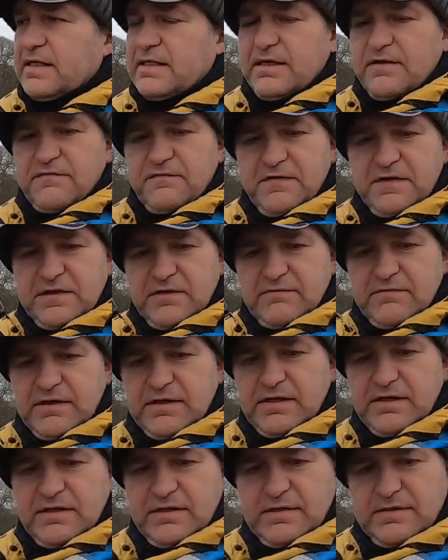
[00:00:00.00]
feeder rig,
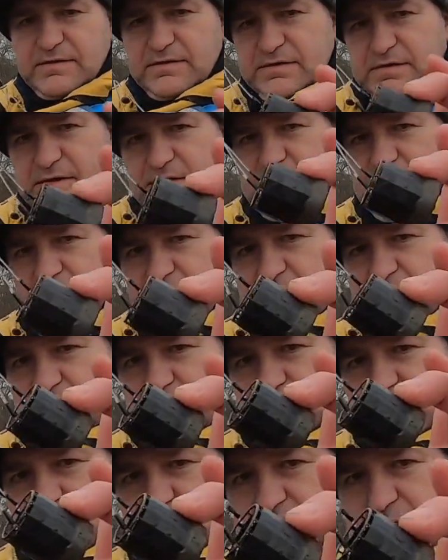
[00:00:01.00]
and this
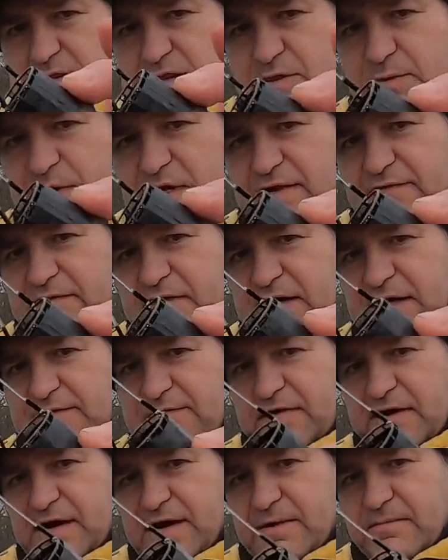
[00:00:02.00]
is a 25
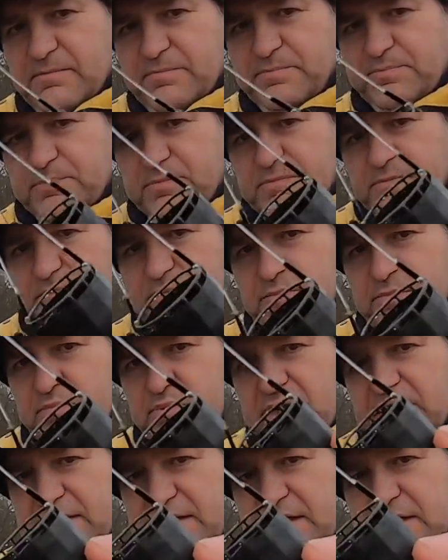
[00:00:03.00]
gram
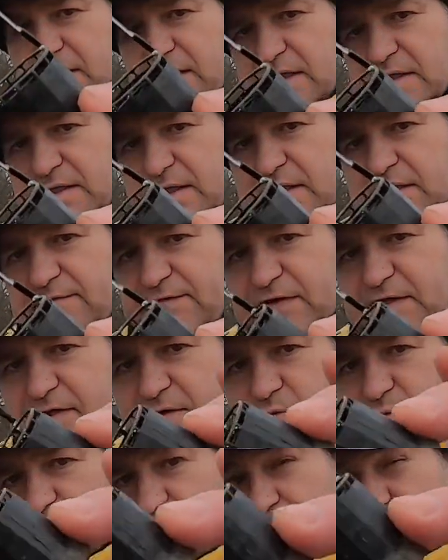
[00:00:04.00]
Preston distance feeder
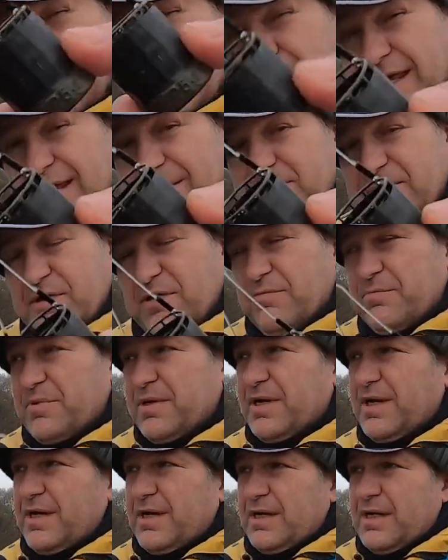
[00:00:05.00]
which is taped up.
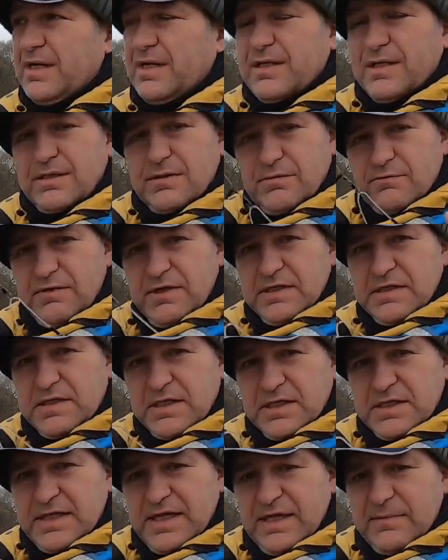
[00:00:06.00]
The reason
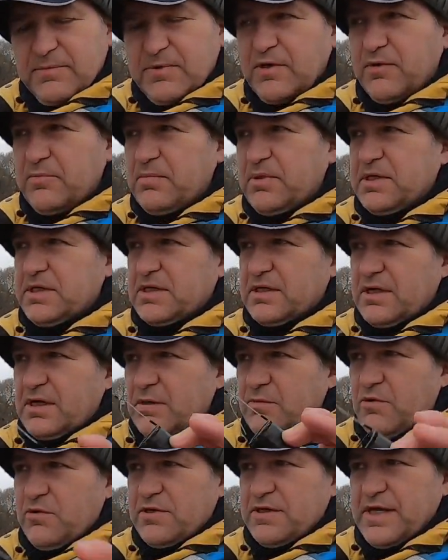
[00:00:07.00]
it's taped up is I
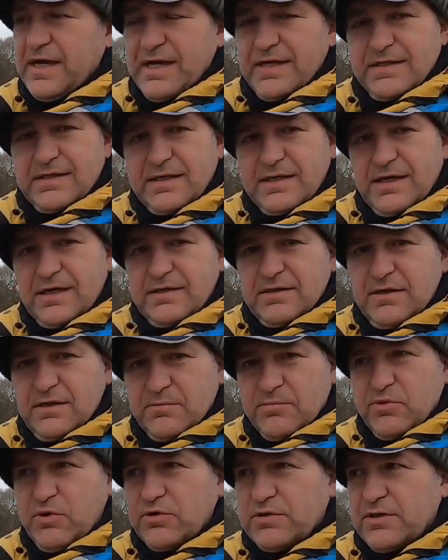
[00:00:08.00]
want that to get to the
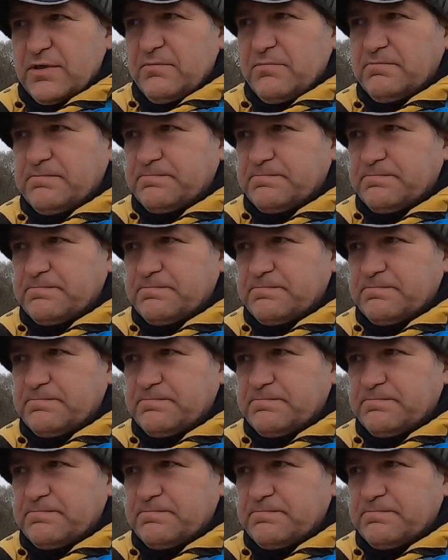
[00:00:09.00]
bottom